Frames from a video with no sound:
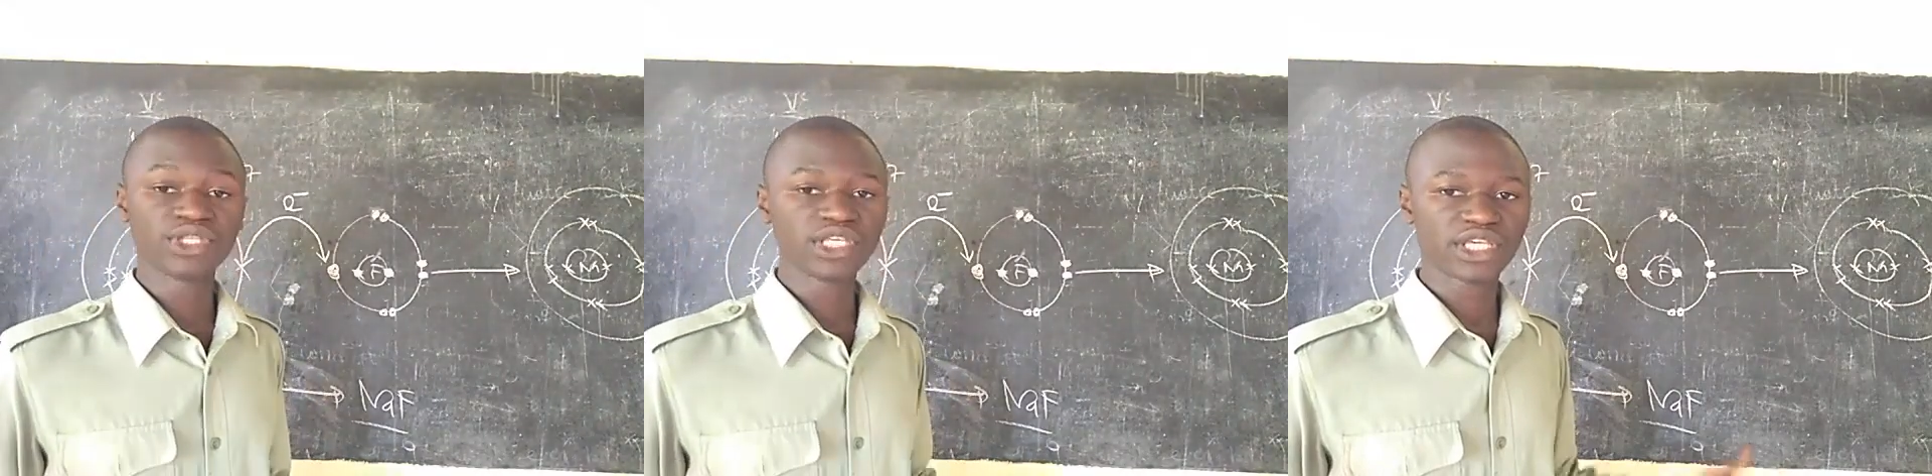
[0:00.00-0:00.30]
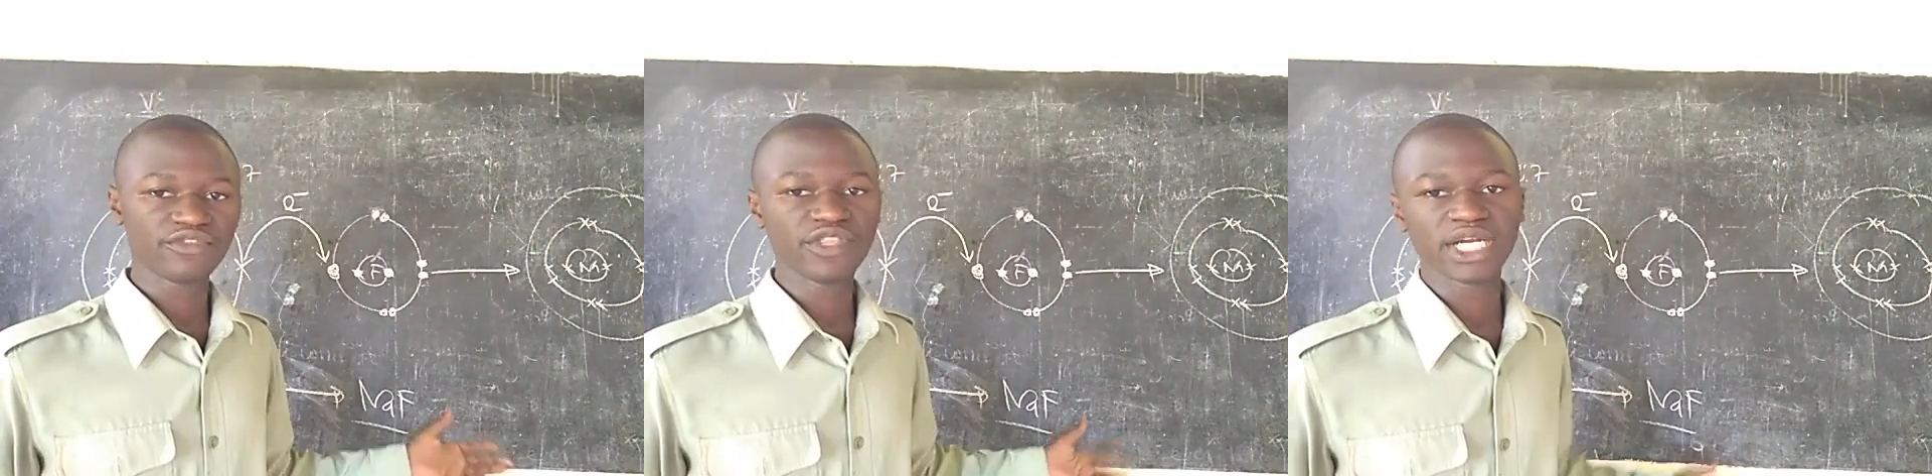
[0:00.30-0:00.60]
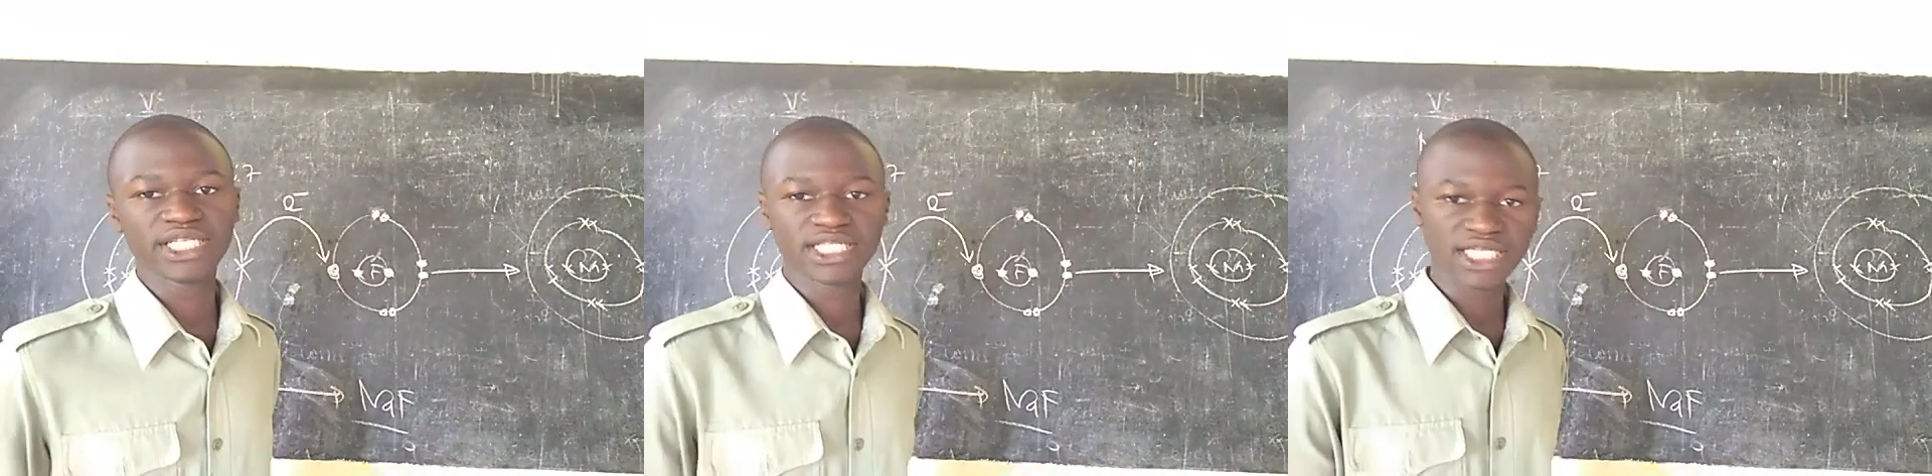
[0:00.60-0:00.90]
think if there
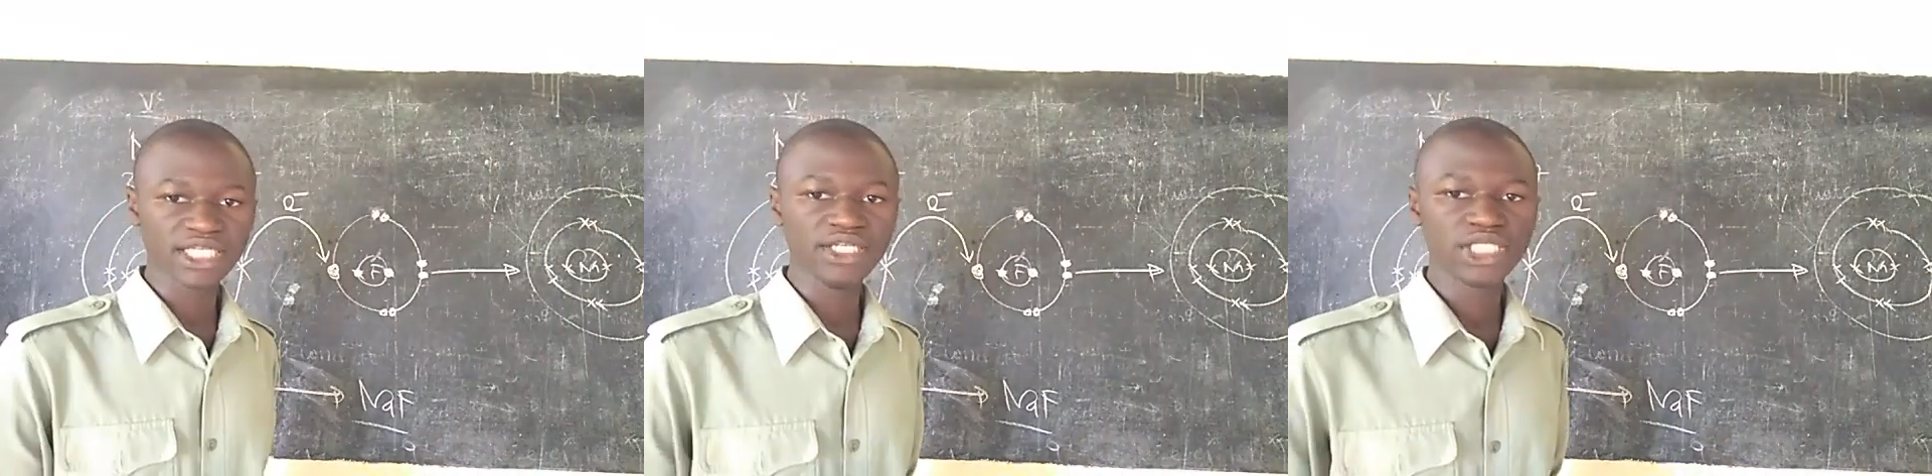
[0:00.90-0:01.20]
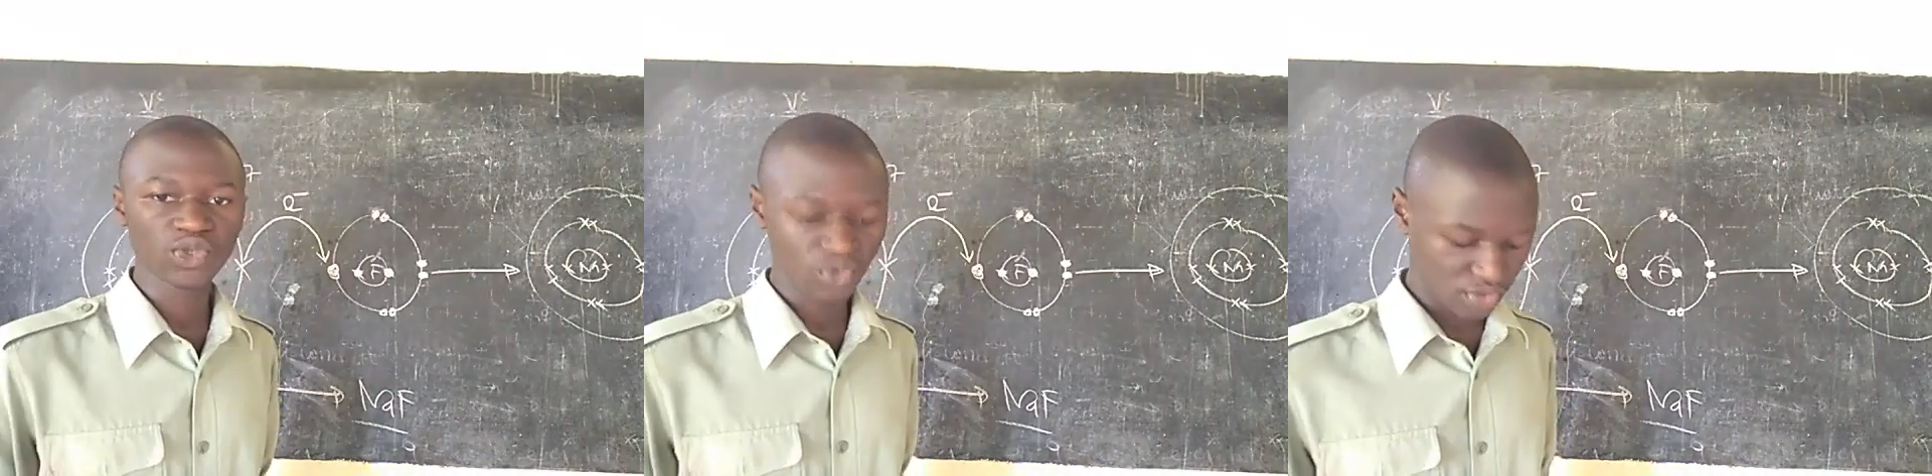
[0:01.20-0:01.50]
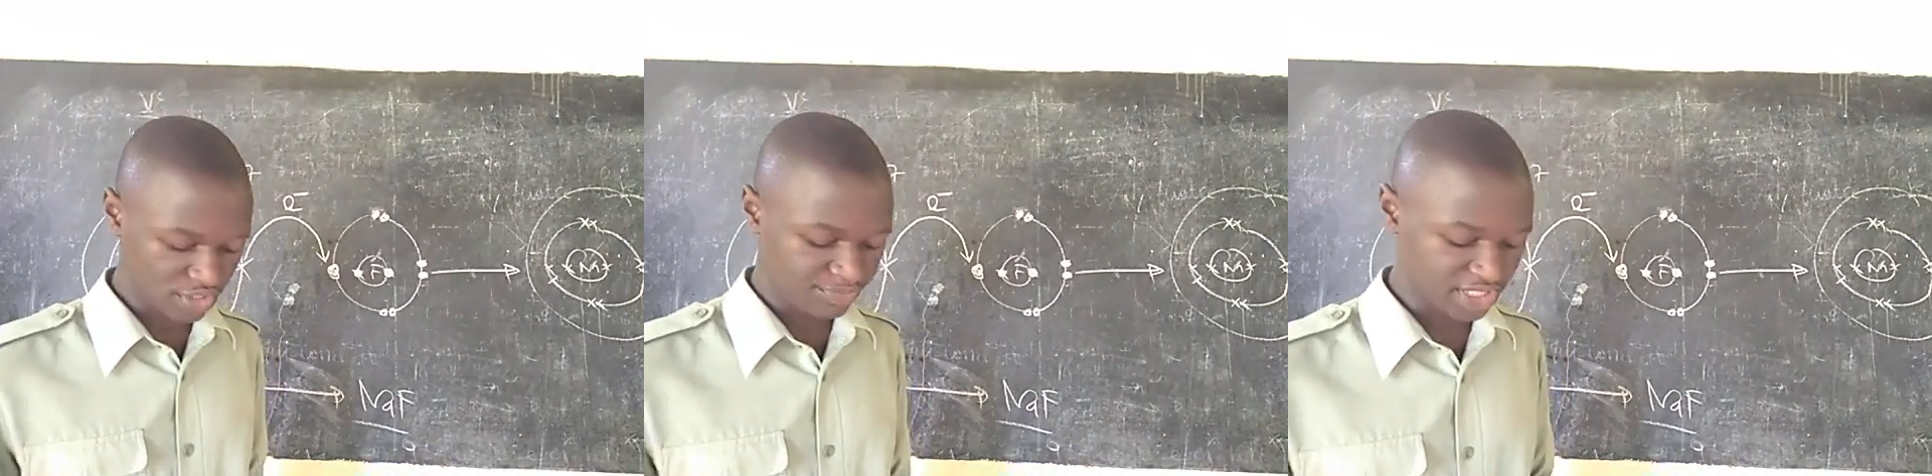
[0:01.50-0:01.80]
is need to
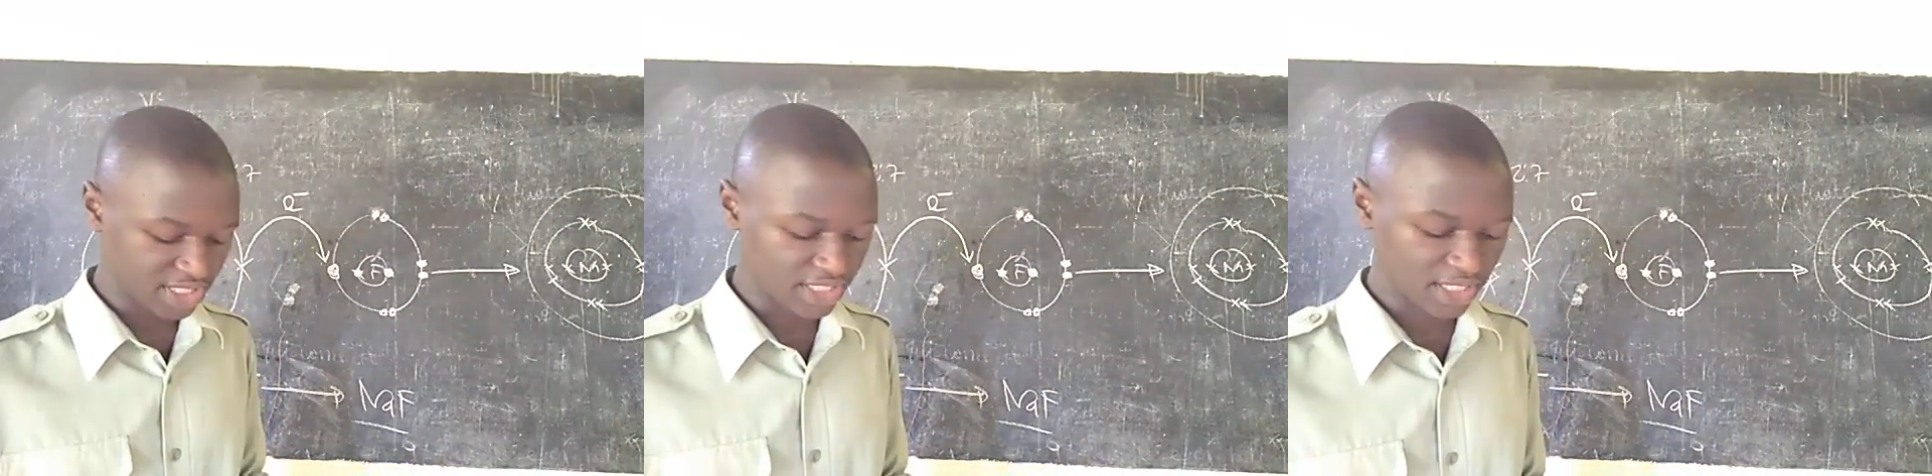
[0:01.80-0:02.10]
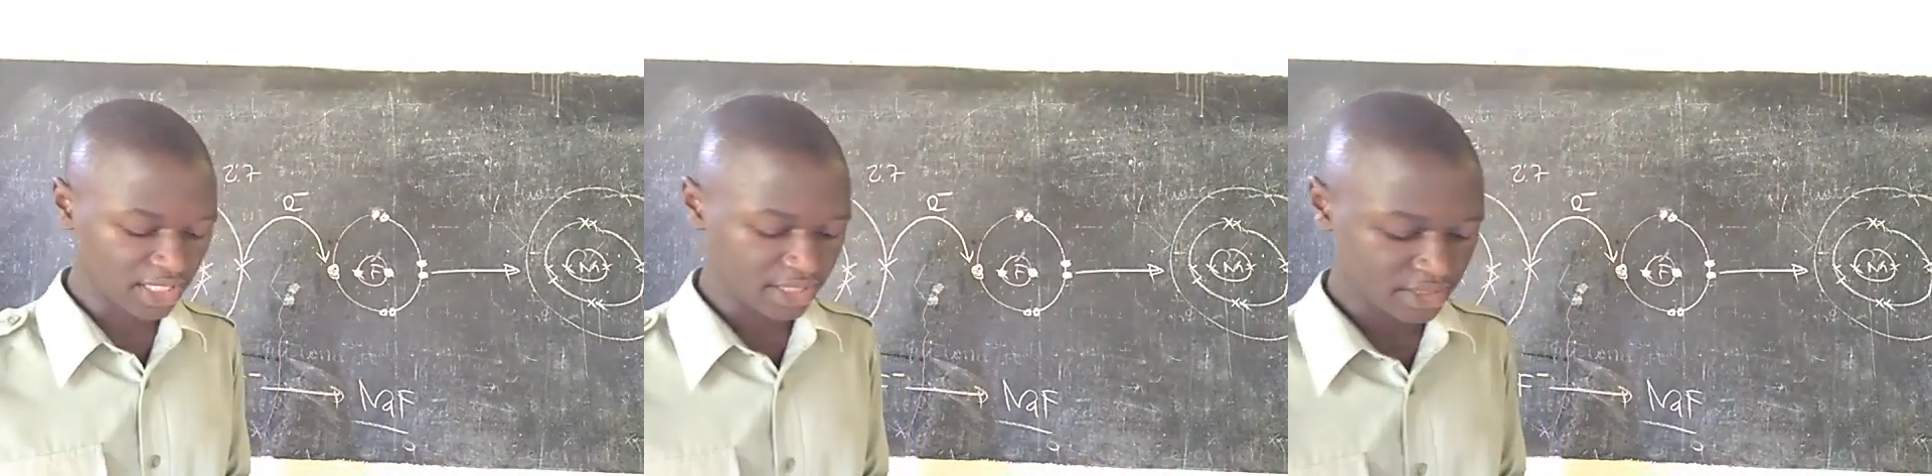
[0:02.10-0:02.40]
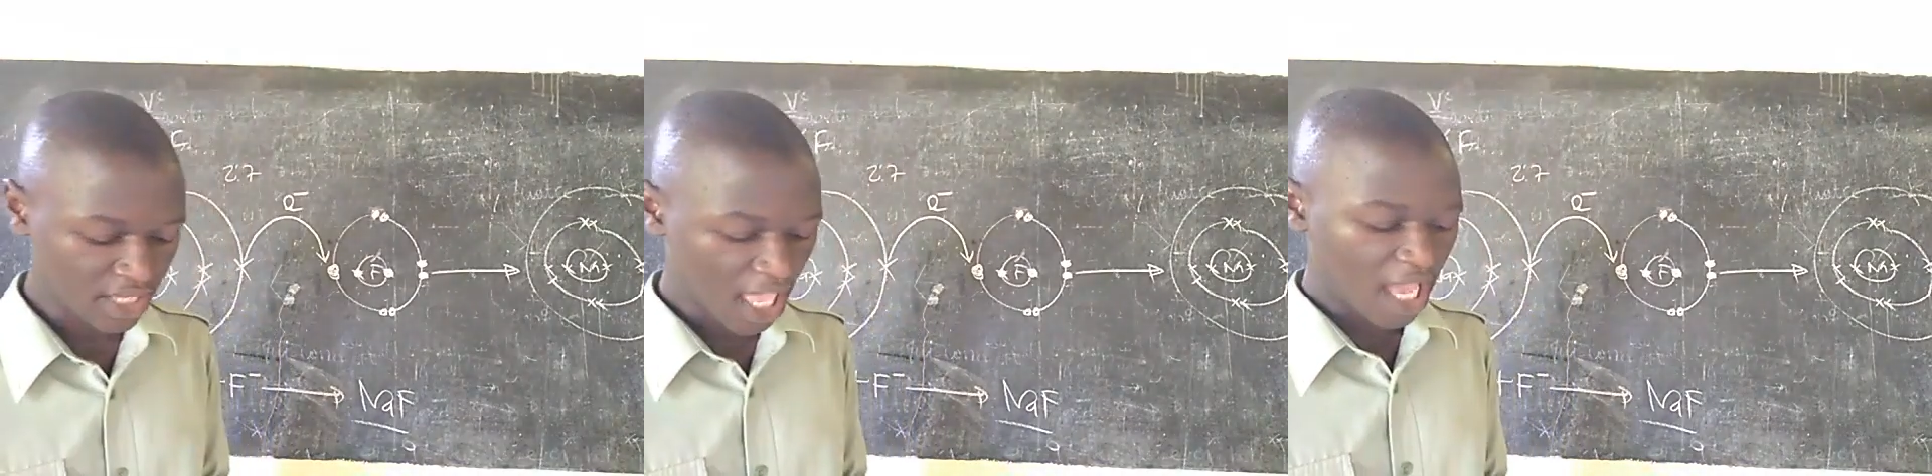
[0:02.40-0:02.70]
repeat it again.